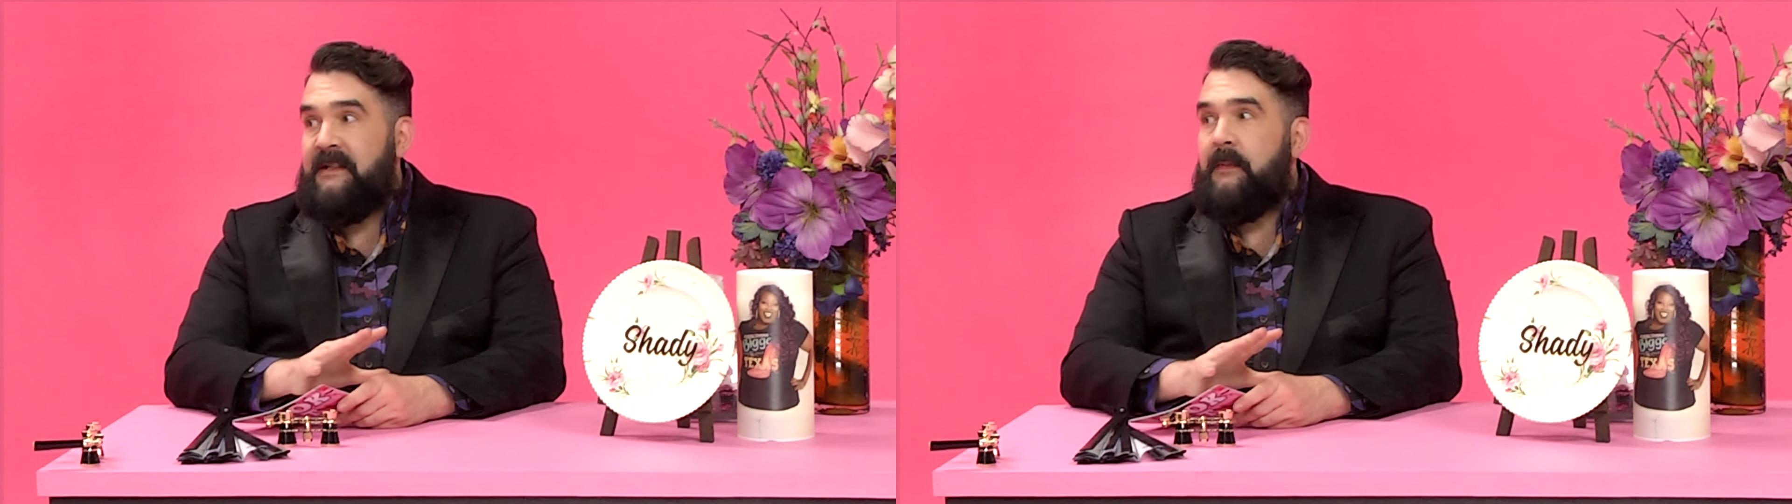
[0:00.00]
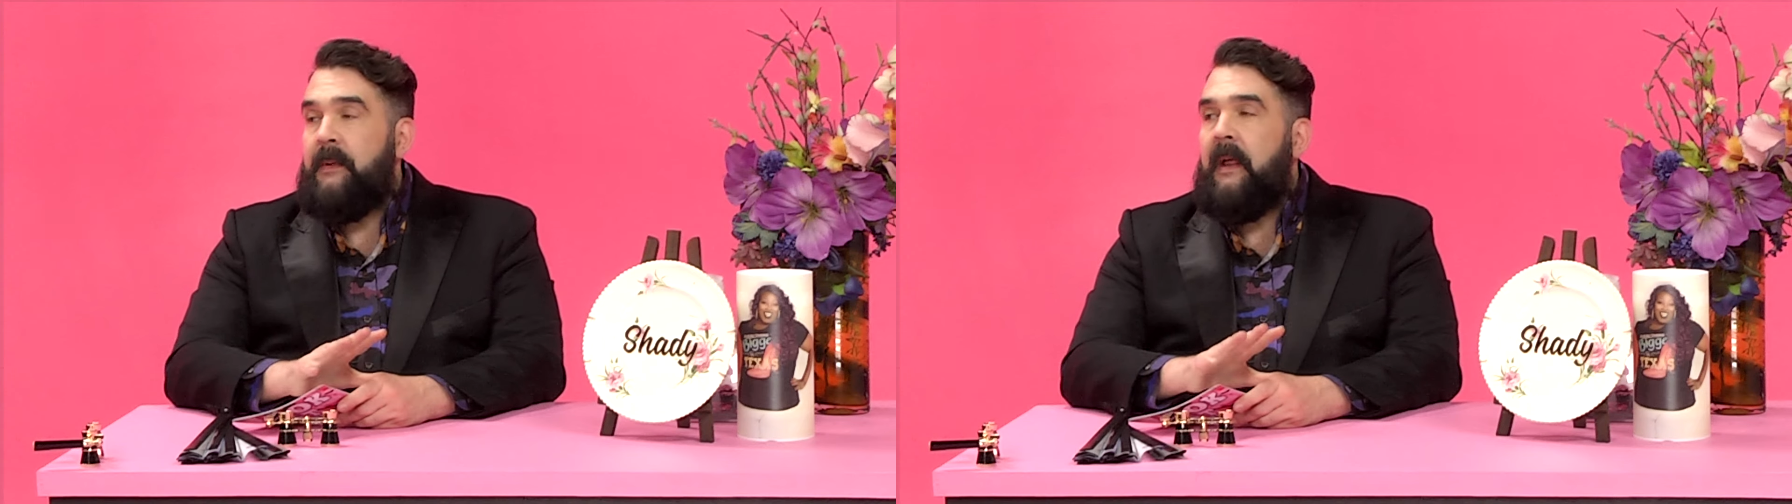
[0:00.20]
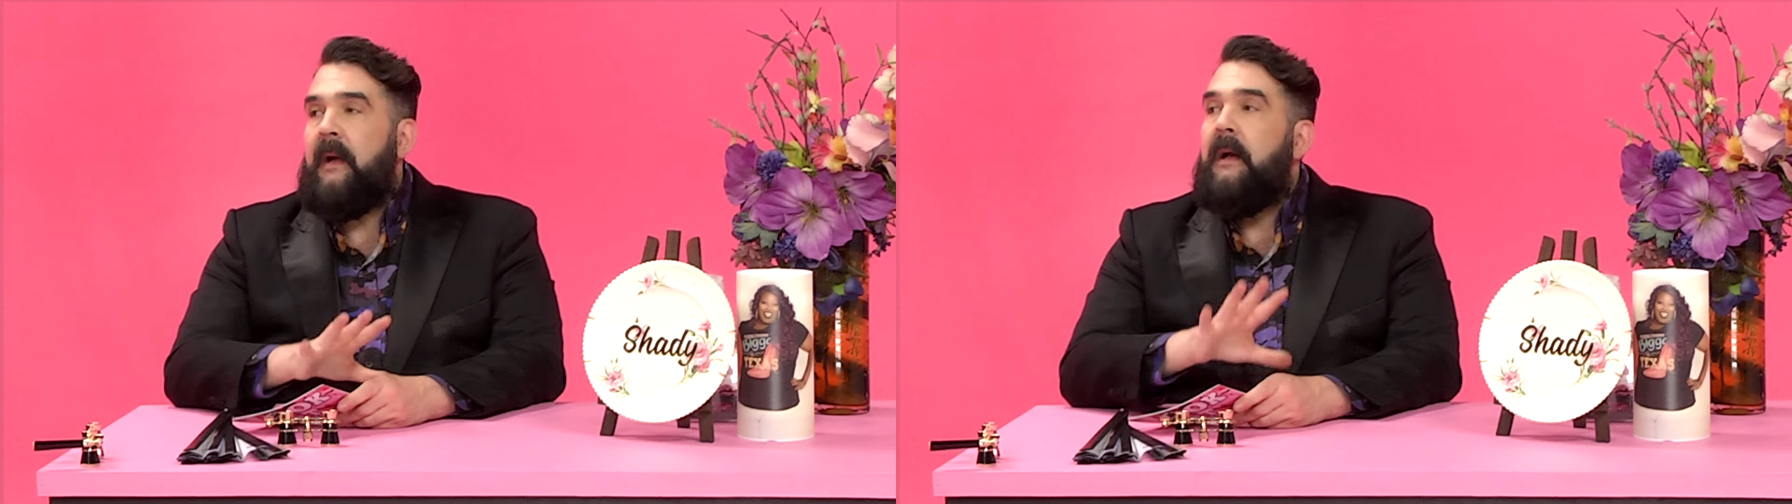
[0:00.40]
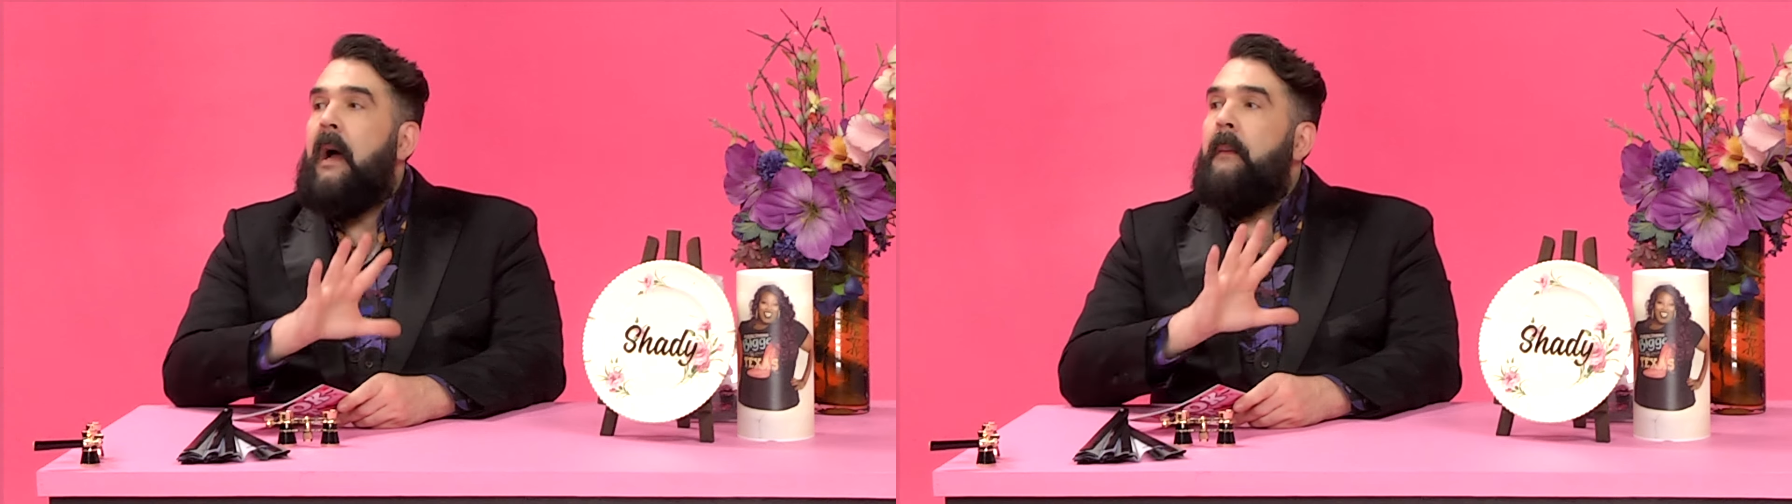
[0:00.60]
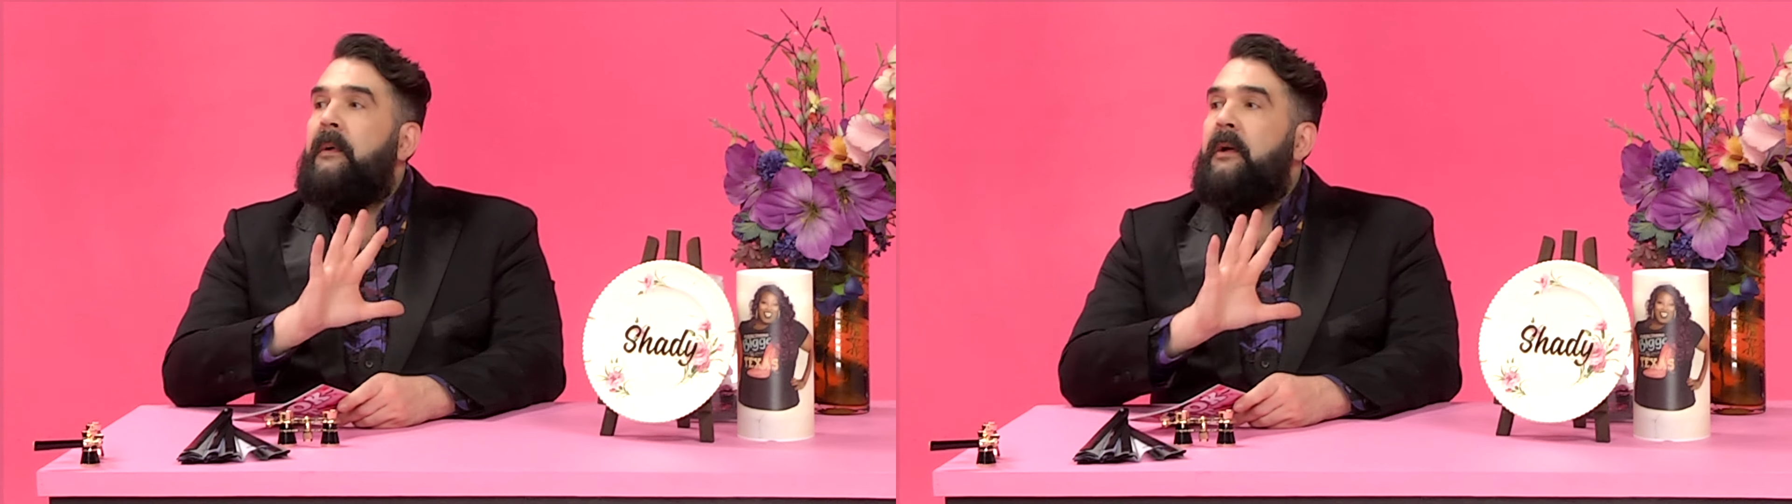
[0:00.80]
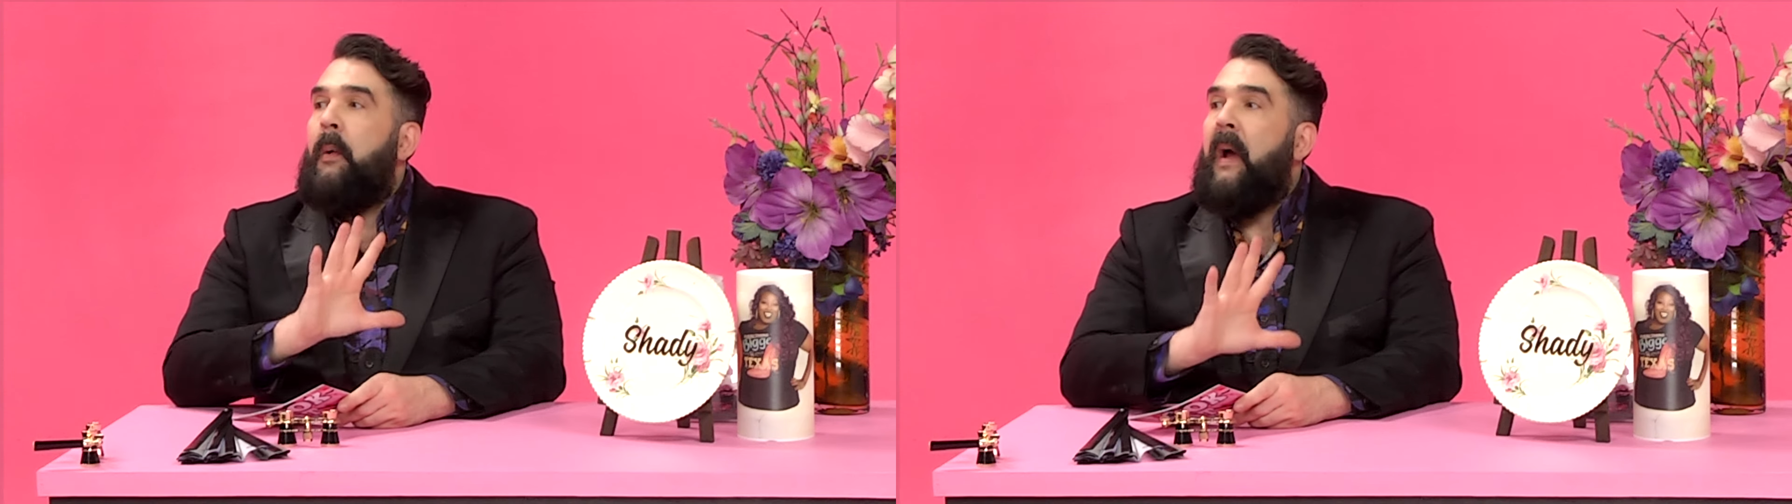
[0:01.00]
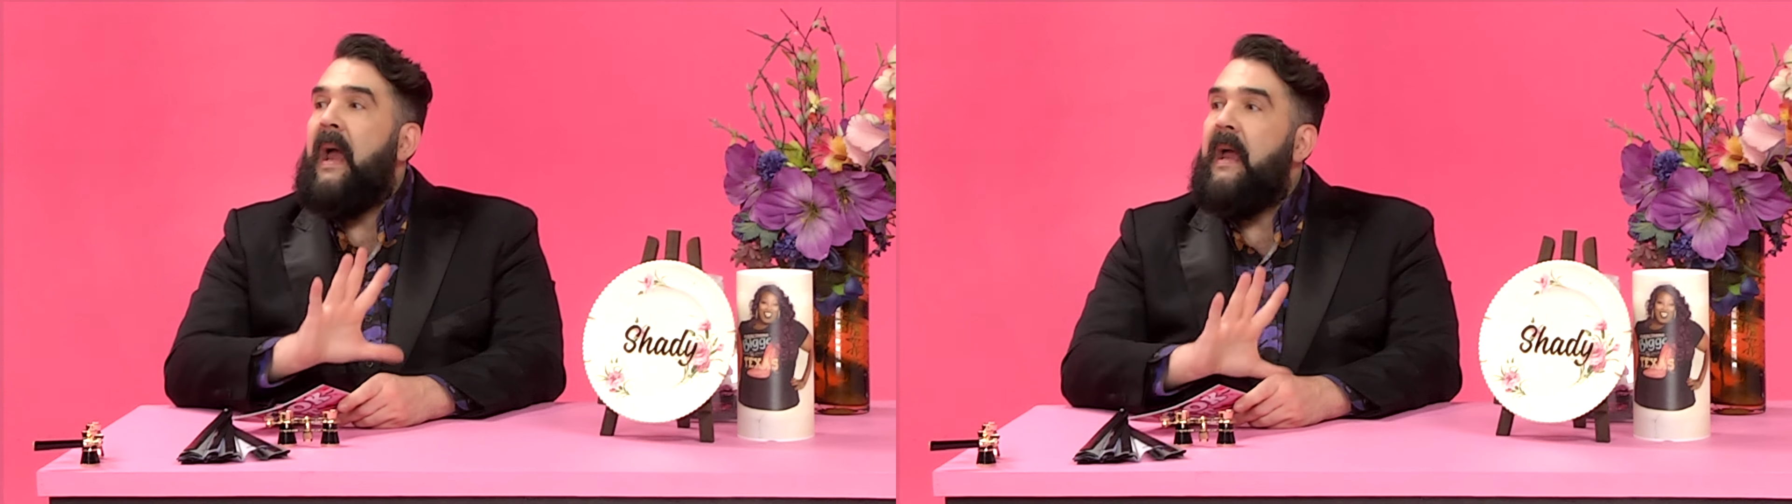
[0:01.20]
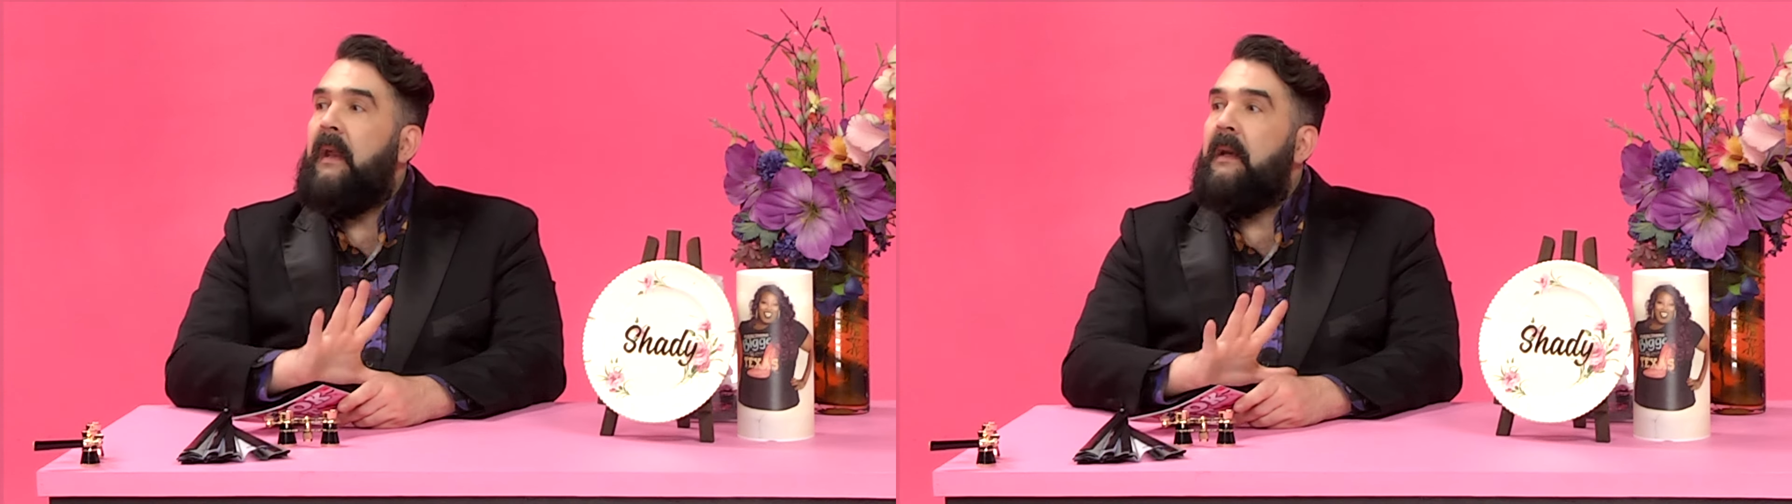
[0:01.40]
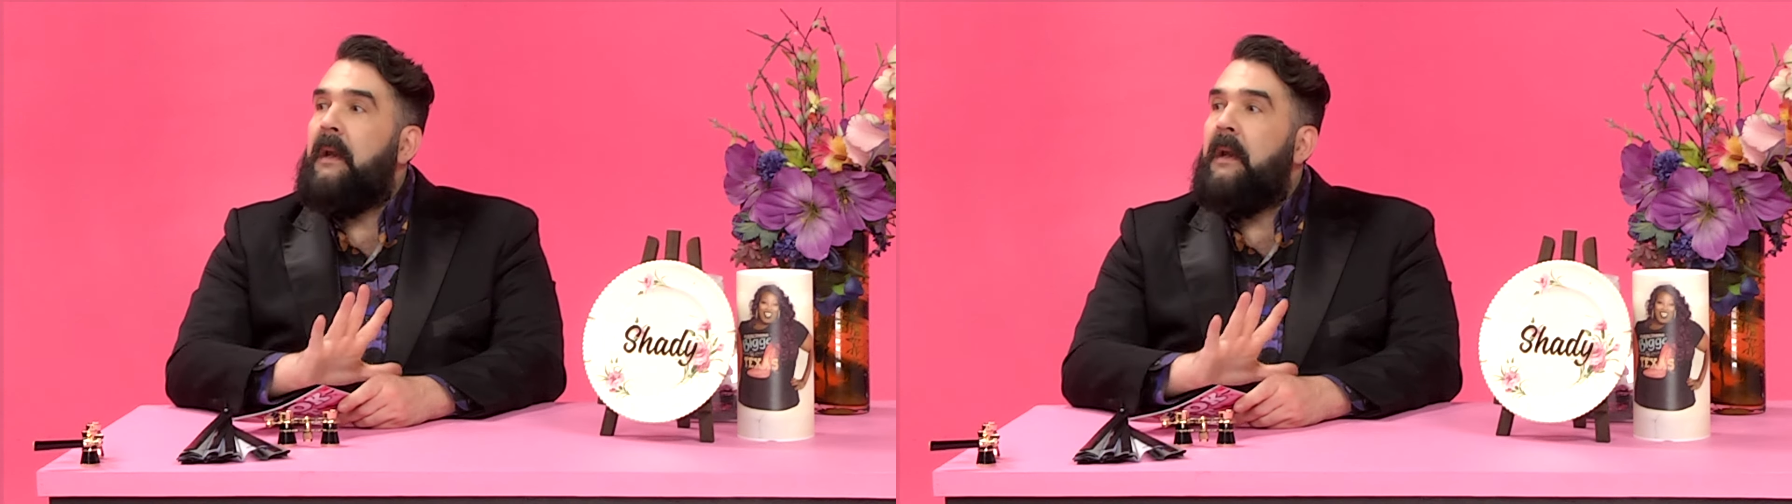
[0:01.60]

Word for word: is to be like, I'm going to wait.